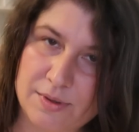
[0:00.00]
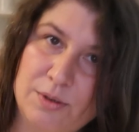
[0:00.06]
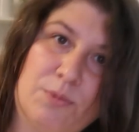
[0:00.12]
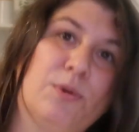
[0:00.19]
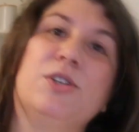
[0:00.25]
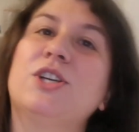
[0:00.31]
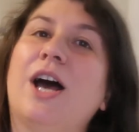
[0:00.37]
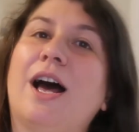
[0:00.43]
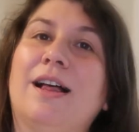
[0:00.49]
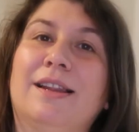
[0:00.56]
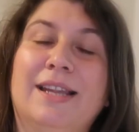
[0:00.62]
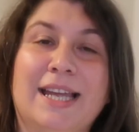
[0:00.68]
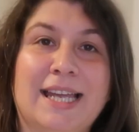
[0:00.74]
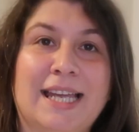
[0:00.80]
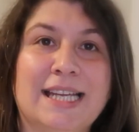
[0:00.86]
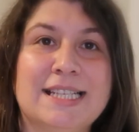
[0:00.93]
which I'll
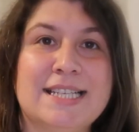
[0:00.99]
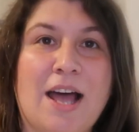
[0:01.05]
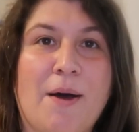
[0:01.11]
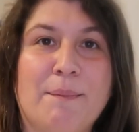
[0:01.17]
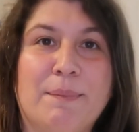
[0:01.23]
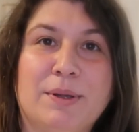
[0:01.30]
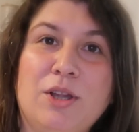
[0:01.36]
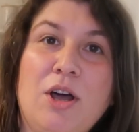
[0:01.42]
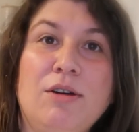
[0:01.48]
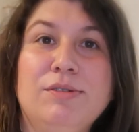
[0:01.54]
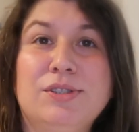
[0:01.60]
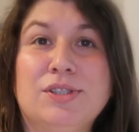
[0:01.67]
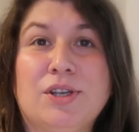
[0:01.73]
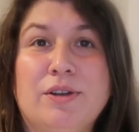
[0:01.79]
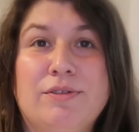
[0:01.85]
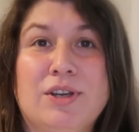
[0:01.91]
link it down below.
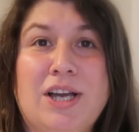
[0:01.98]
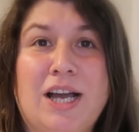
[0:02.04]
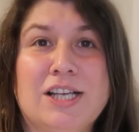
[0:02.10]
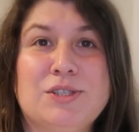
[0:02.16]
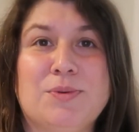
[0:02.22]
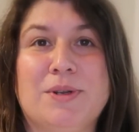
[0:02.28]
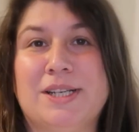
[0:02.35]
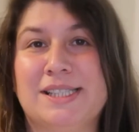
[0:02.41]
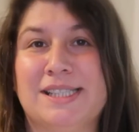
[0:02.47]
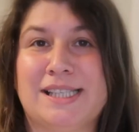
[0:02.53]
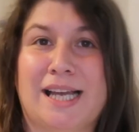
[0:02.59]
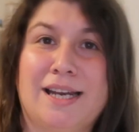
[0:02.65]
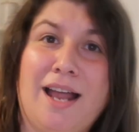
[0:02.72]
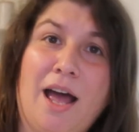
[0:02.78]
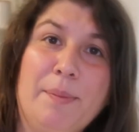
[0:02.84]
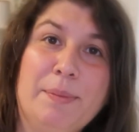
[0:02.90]
So if you guys want to
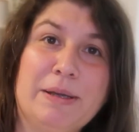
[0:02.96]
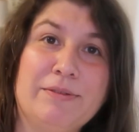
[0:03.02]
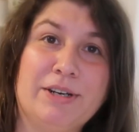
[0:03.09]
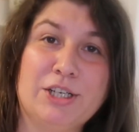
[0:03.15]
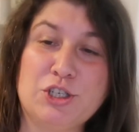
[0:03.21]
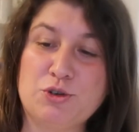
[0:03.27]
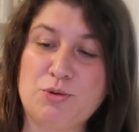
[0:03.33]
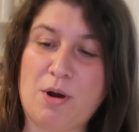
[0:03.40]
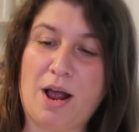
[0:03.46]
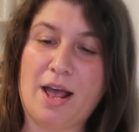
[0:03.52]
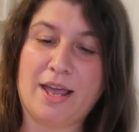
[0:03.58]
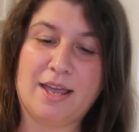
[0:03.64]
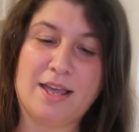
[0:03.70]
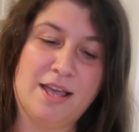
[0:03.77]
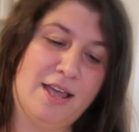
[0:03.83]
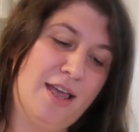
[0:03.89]
sign up, give it a
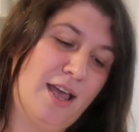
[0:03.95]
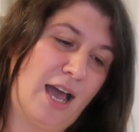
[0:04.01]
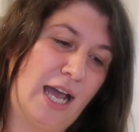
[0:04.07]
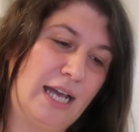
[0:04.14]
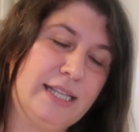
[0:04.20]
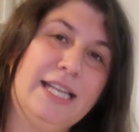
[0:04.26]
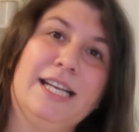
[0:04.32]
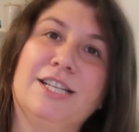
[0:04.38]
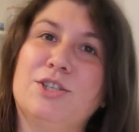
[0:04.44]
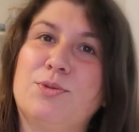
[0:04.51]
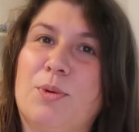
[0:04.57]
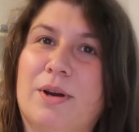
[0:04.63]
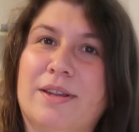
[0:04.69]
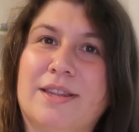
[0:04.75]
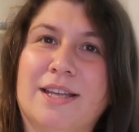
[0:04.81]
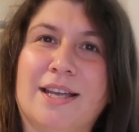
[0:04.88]
try. I think it's
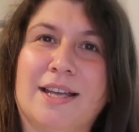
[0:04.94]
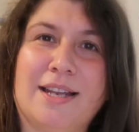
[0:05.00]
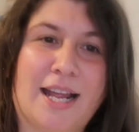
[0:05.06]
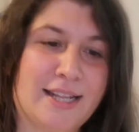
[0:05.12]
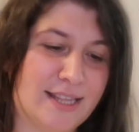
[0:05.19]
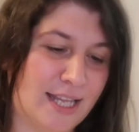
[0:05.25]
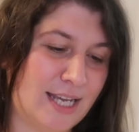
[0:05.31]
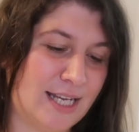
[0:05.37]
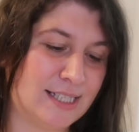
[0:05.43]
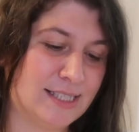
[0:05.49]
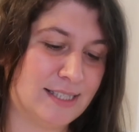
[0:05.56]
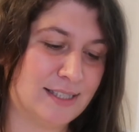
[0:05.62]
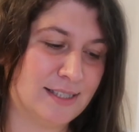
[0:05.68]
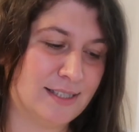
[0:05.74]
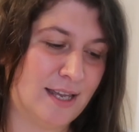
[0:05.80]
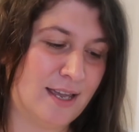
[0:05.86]
worth it. I think
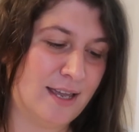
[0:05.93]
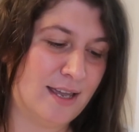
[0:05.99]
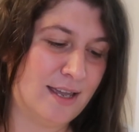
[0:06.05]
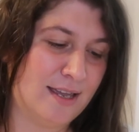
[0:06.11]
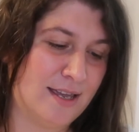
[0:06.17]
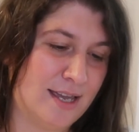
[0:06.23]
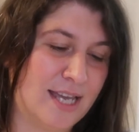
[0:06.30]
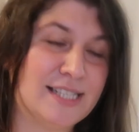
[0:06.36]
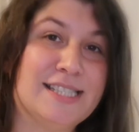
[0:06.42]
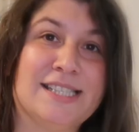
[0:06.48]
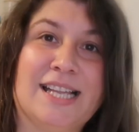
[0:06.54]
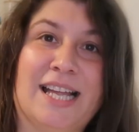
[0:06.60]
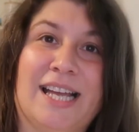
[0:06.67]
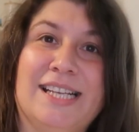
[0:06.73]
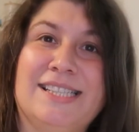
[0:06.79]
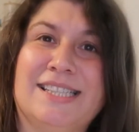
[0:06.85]
it's
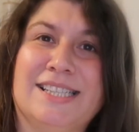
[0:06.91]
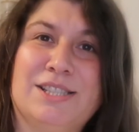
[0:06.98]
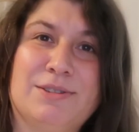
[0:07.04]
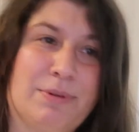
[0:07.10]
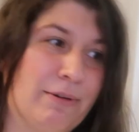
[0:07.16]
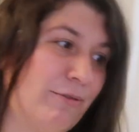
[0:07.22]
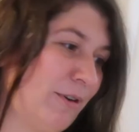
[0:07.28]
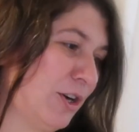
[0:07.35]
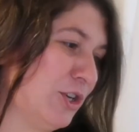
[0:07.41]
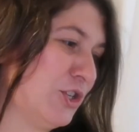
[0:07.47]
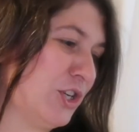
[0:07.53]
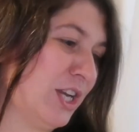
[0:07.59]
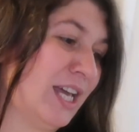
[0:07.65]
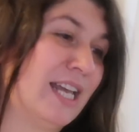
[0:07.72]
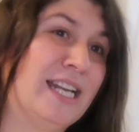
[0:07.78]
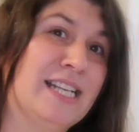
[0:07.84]
nice, it's
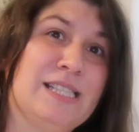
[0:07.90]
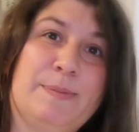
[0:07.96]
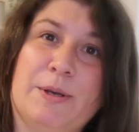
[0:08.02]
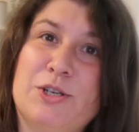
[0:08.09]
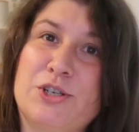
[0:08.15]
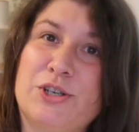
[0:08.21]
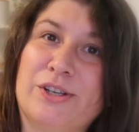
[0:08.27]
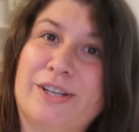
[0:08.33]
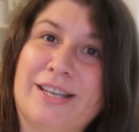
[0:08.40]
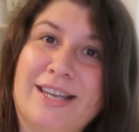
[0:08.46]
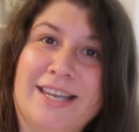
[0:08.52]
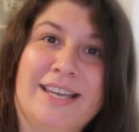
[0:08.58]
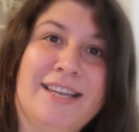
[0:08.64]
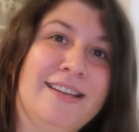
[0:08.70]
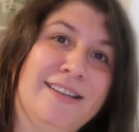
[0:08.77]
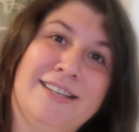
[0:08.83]
refreshing, and
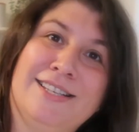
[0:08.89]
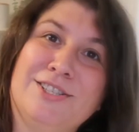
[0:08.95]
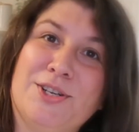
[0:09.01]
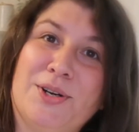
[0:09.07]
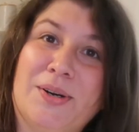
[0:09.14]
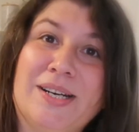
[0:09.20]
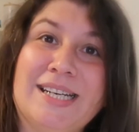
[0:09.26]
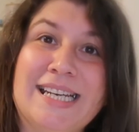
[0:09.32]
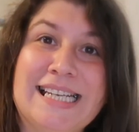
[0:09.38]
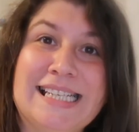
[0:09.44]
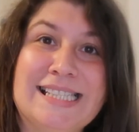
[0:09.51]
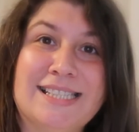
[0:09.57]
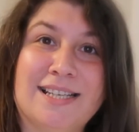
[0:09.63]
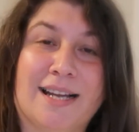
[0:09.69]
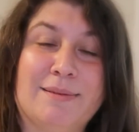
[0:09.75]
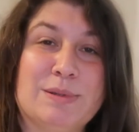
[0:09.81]
especially during
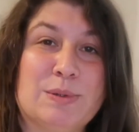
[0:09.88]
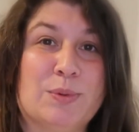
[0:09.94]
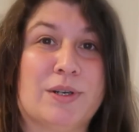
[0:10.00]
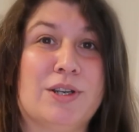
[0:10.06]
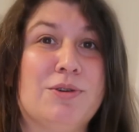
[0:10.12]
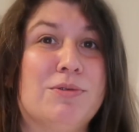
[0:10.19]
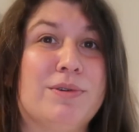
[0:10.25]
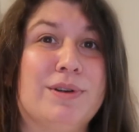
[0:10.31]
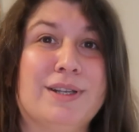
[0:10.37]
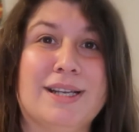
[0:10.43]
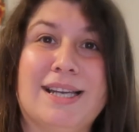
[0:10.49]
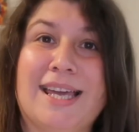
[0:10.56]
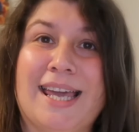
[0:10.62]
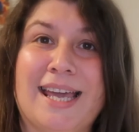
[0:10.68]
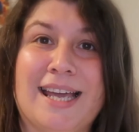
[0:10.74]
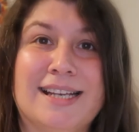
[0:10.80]
these times where you really
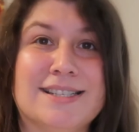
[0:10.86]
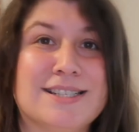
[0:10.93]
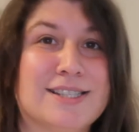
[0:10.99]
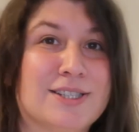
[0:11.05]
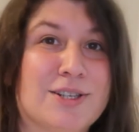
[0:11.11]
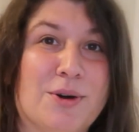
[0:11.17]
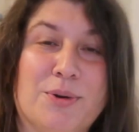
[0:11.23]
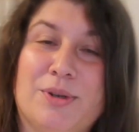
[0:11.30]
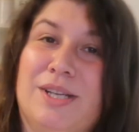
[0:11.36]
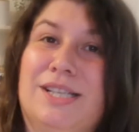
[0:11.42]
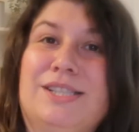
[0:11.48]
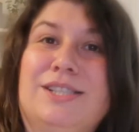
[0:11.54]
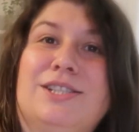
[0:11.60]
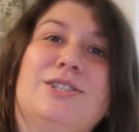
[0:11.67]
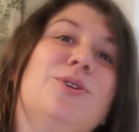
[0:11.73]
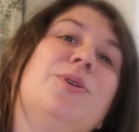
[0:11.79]
can't just go to
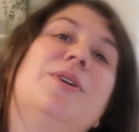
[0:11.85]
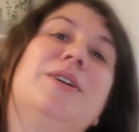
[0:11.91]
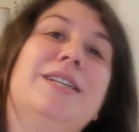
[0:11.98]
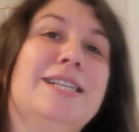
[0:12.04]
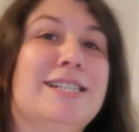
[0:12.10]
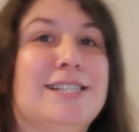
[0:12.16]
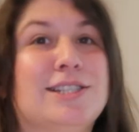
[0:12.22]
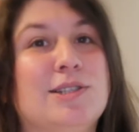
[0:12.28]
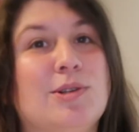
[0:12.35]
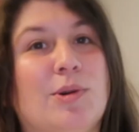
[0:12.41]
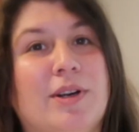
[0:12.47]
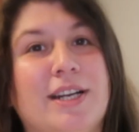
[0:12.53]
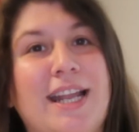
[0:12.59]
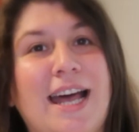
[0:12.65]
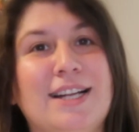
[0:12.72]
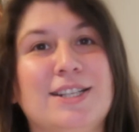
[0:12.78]
this store,
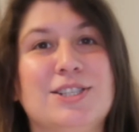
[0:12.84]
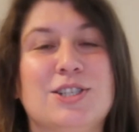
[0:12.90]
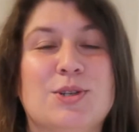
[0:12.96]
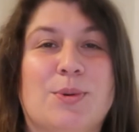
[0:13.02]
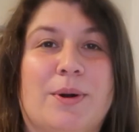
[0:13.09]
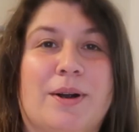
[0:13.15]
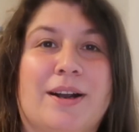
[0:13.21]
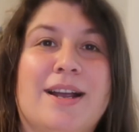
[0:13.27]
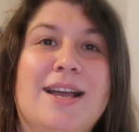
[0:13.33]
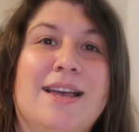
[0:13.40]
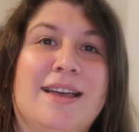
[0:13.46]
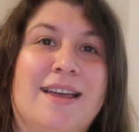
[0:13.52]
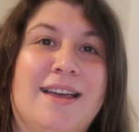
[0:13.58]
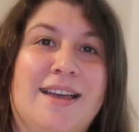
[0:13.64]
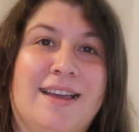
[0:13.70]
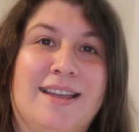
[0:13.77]
that store,
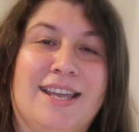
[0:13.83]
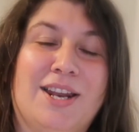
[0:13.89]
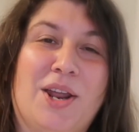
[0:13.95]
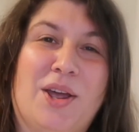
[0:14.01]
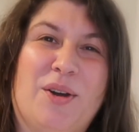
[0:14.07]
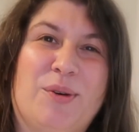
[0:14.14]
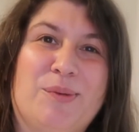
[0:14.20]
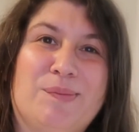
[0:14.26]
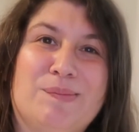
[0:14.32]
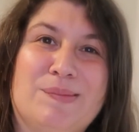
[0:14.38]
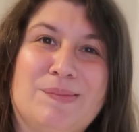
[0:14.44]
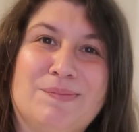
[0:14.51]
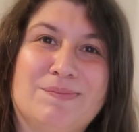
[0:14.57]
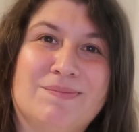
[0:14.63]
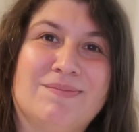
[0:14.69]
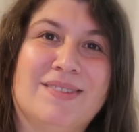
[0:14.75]
you know.
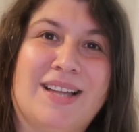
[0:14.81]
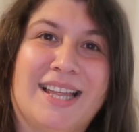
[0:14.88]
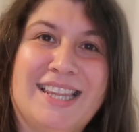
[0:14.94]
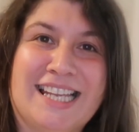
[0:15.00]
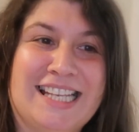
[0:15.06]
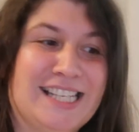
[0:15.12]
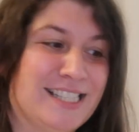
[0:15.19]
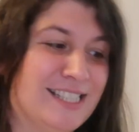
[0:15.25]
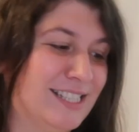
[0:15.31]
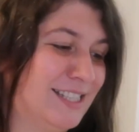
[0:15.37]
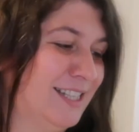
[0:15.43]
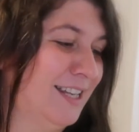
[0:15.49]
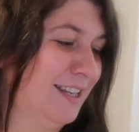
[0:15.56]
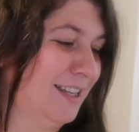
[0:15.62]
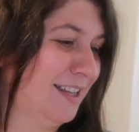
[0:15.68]
I think this